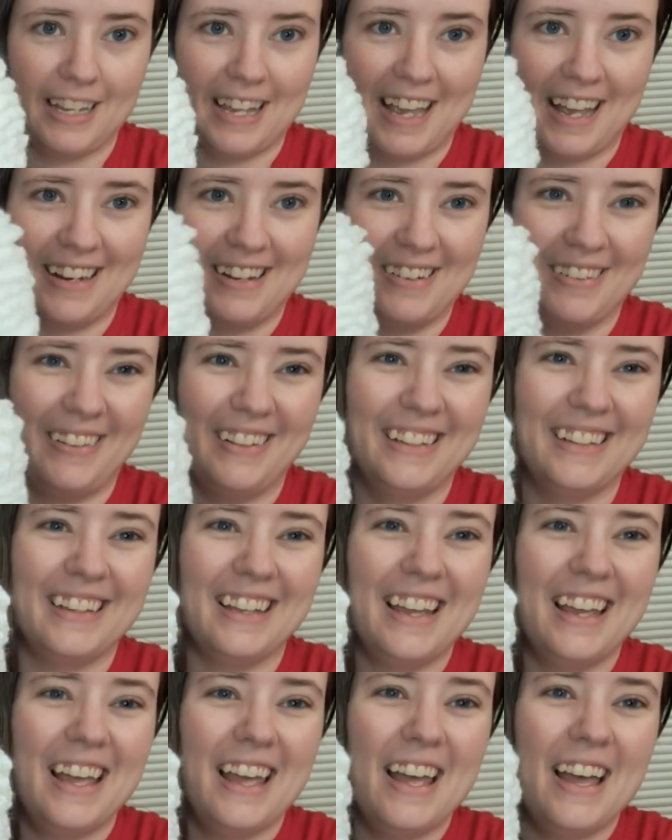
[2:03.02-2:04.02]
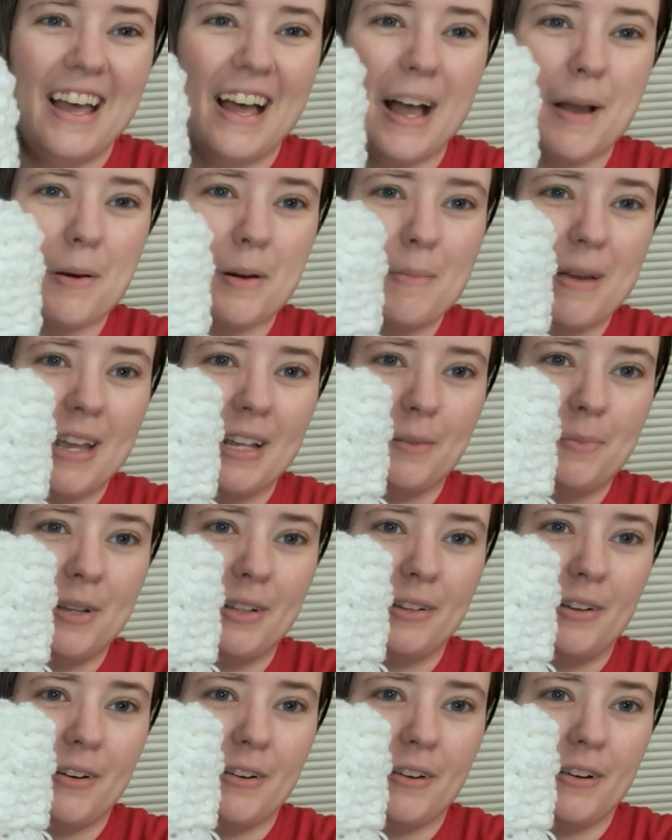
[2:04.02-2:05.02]
candle. I'm going to make it a little bit
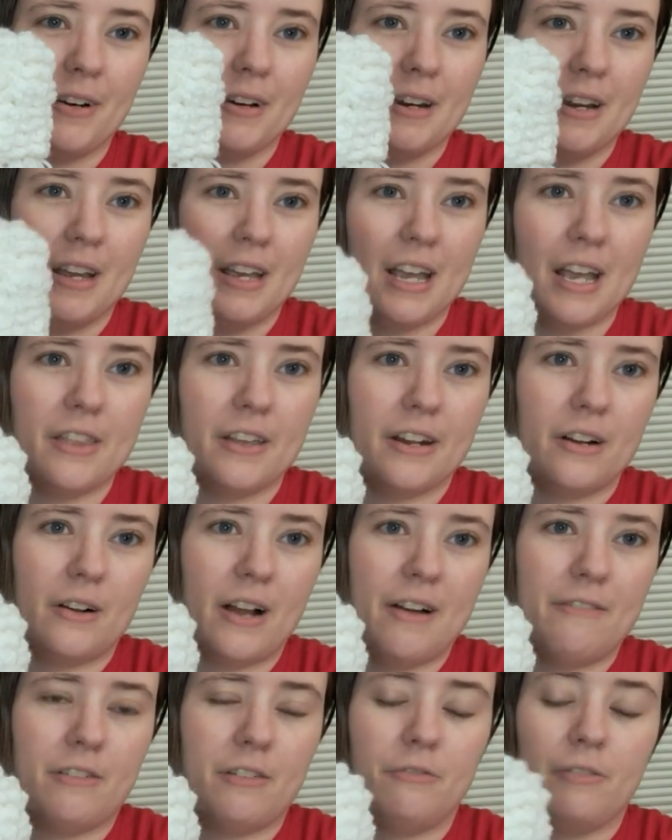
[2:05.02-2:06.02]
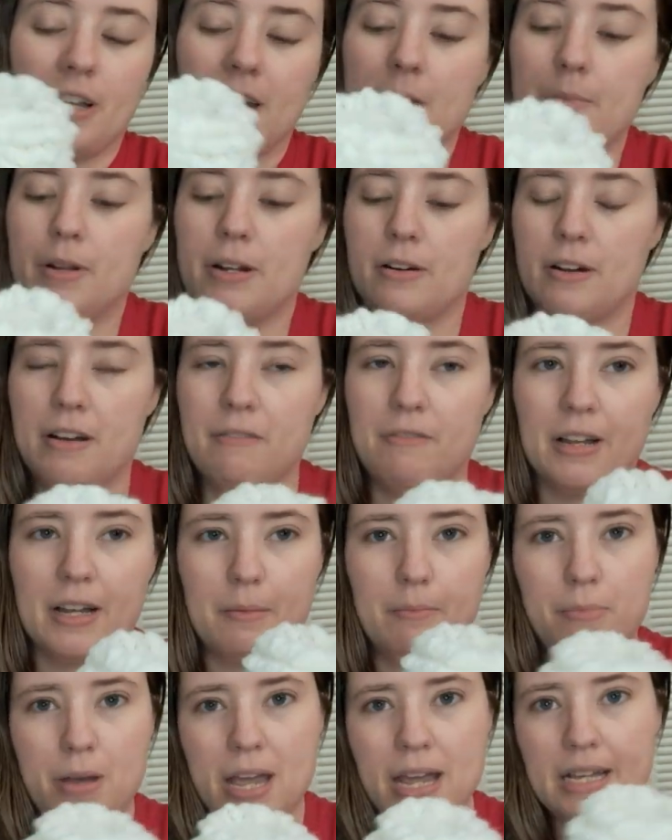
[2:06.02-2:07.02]
longer and then it'll have a flame and it'll have like a
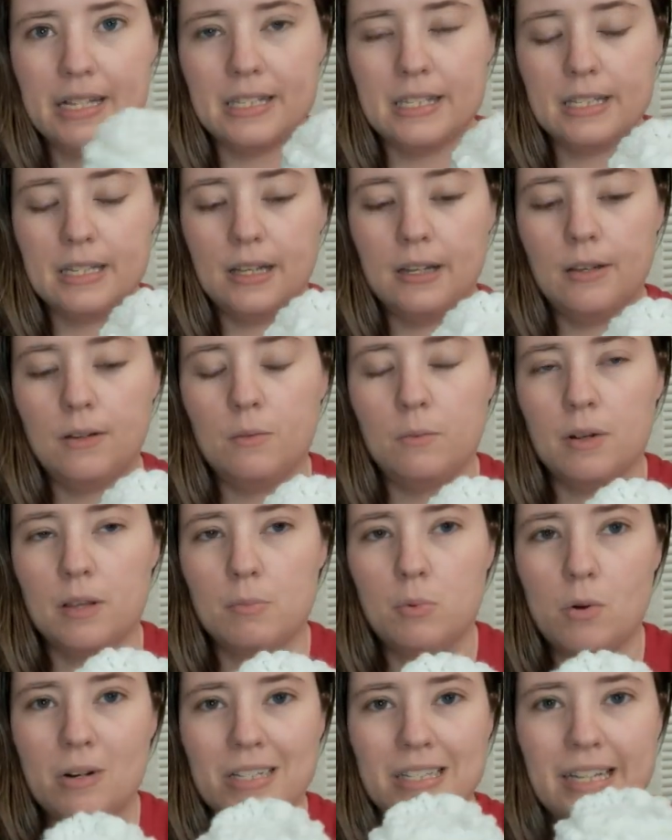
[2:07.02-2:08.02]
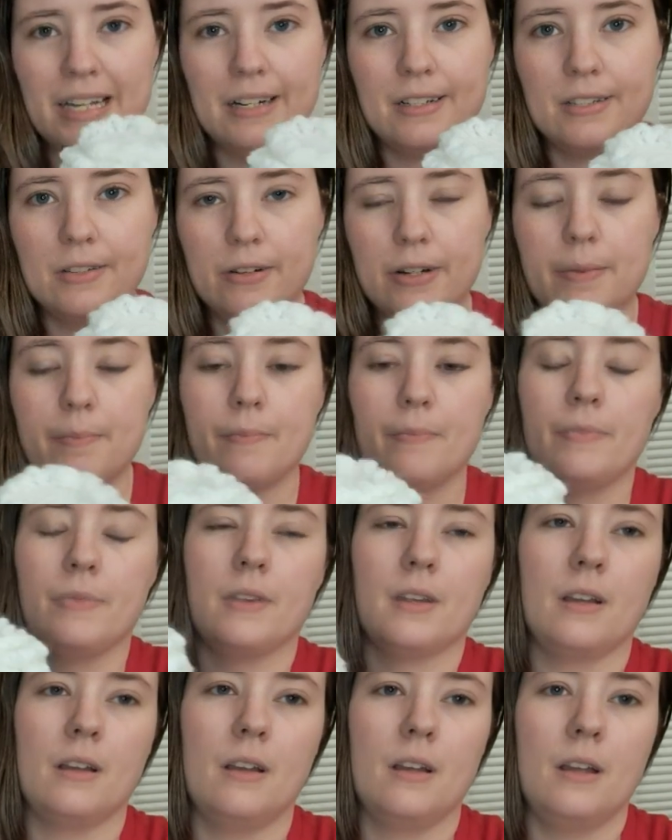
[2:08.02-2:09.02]
base with poinsettias on it.
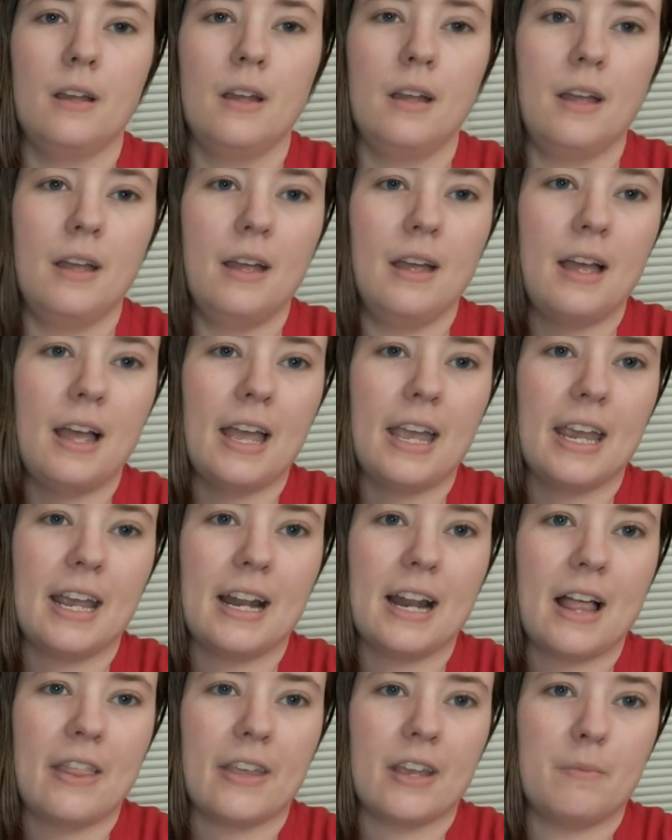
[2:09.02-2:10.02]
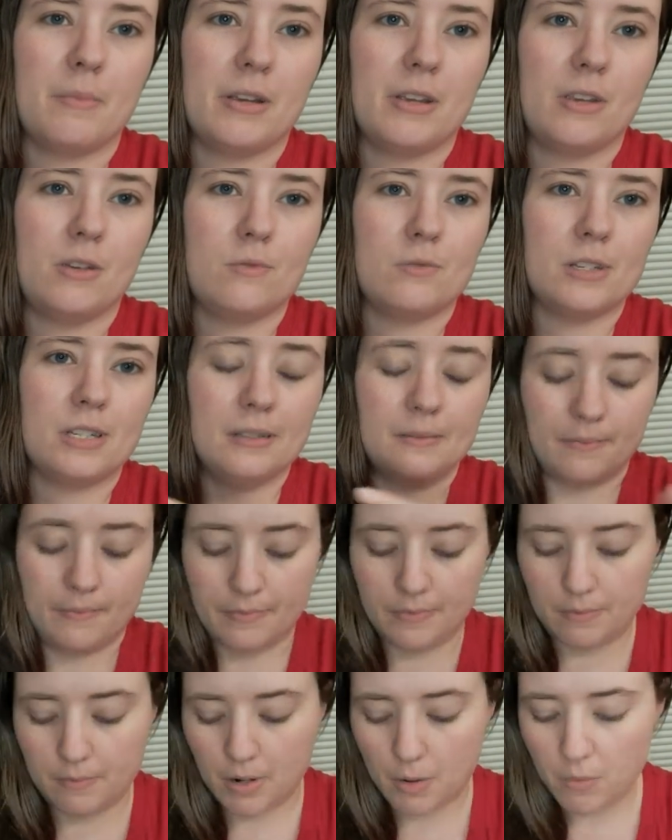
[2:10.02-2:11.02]
And I think it'd be cute.
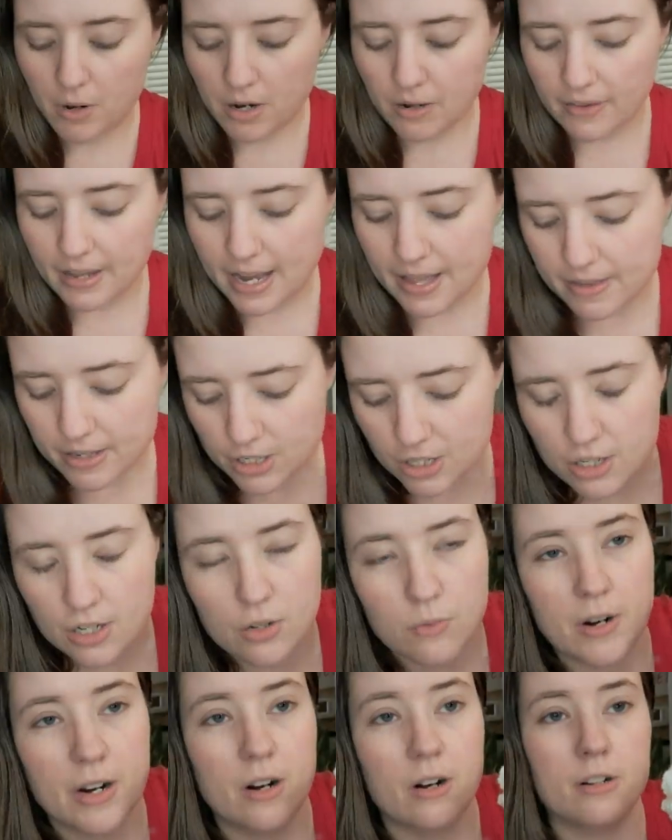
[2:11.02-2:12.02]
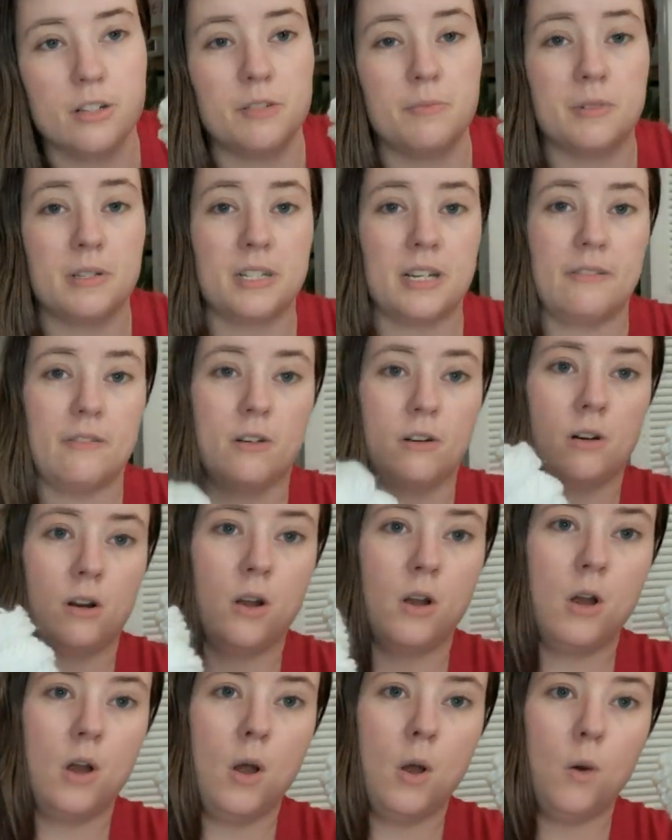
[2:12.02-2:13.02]
But I'm working on that. This is just Red Heart Super Saver
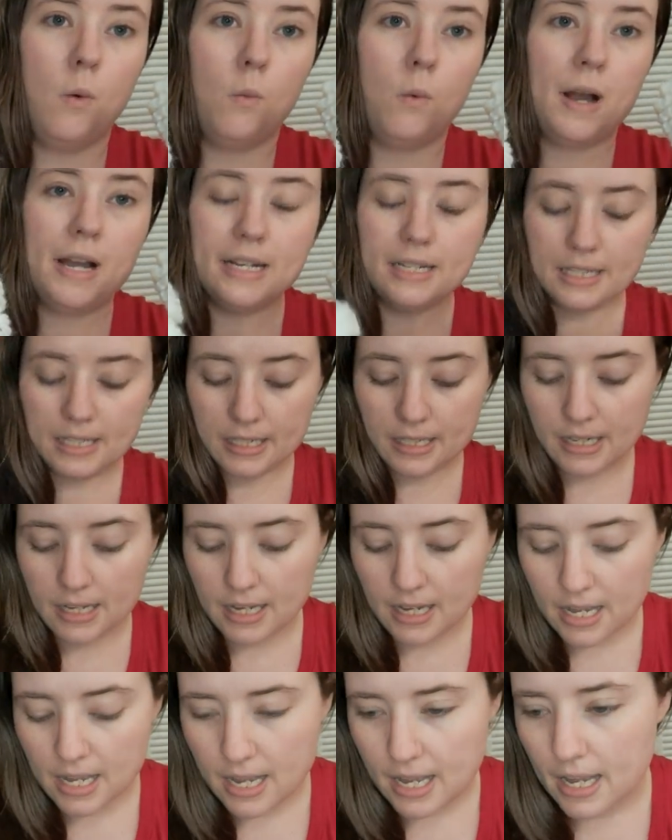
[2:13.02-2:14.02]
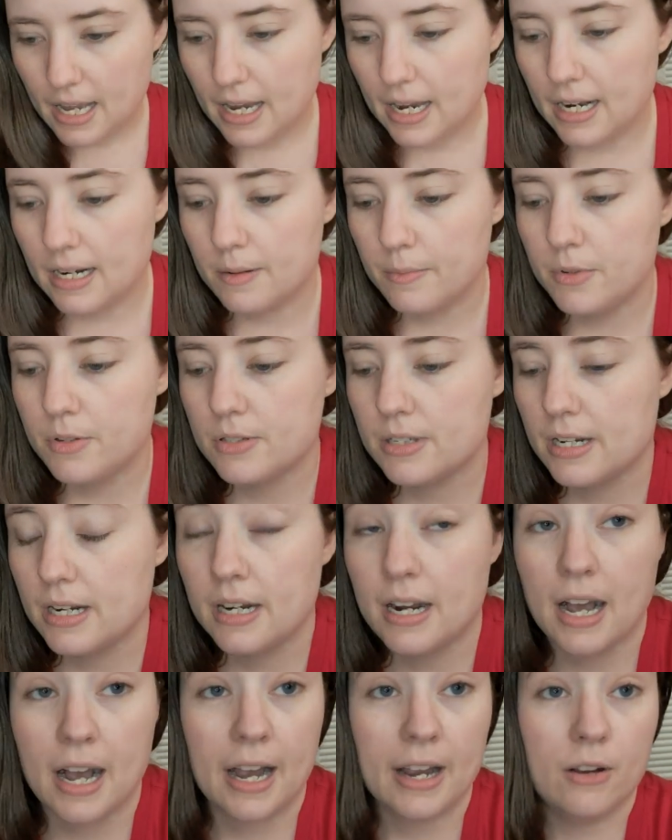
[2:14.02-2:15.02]
White. And I'm using
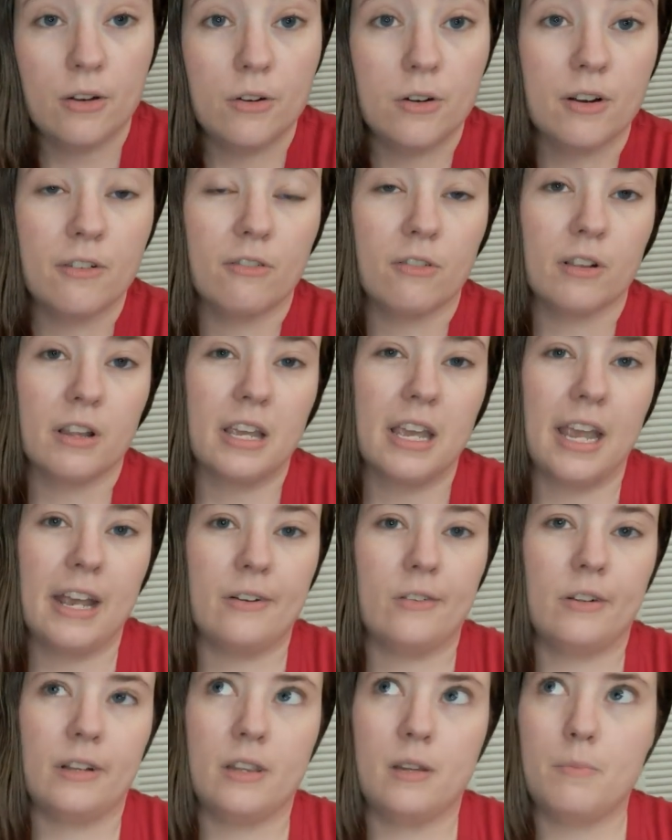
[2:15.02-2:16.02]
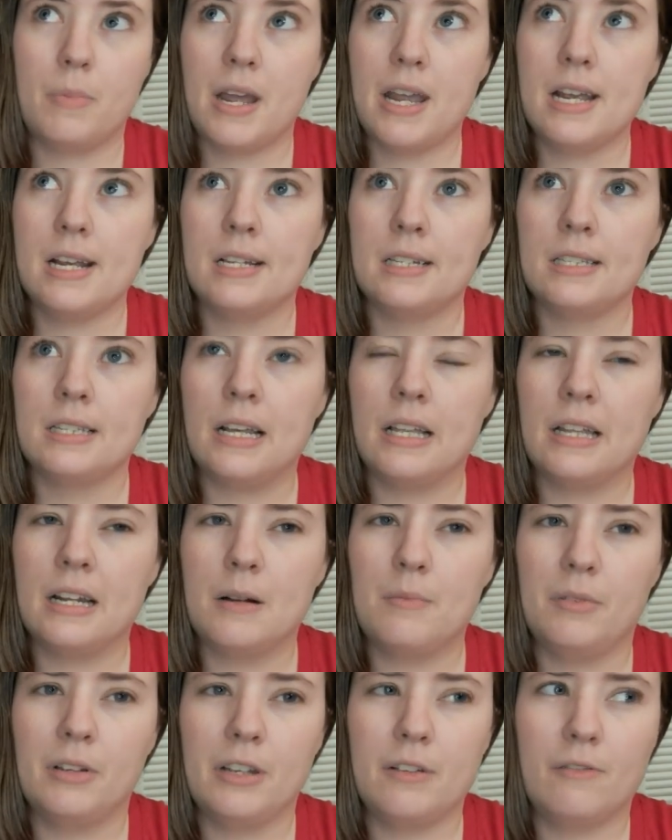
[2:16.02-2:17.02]
an eye hook for the candle in the base. And then I
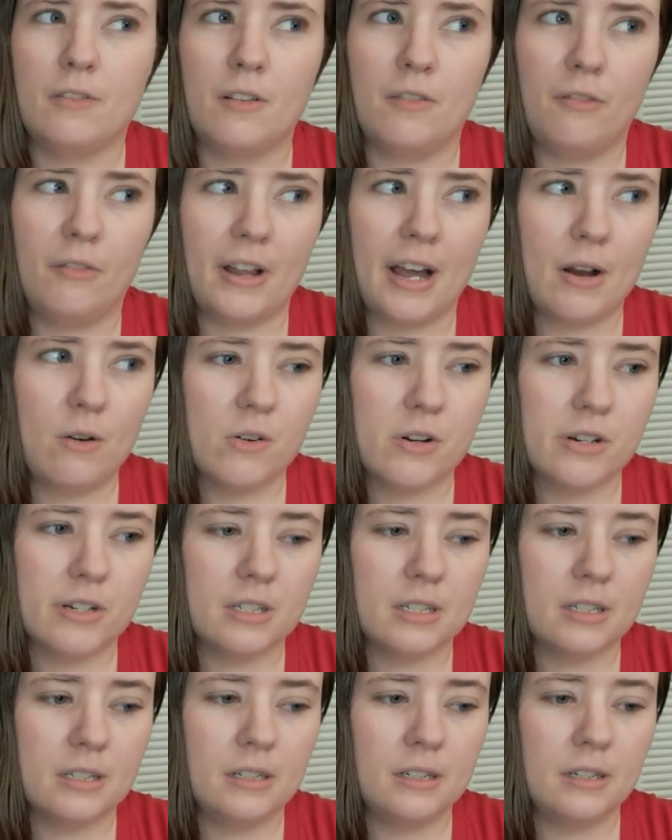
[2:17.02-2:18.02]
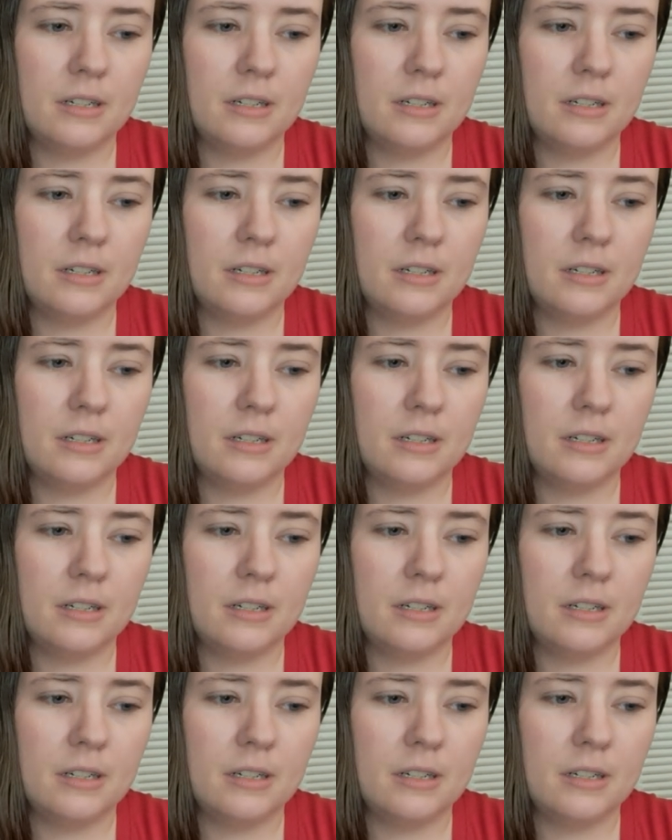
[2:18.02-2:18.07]
believe the flowers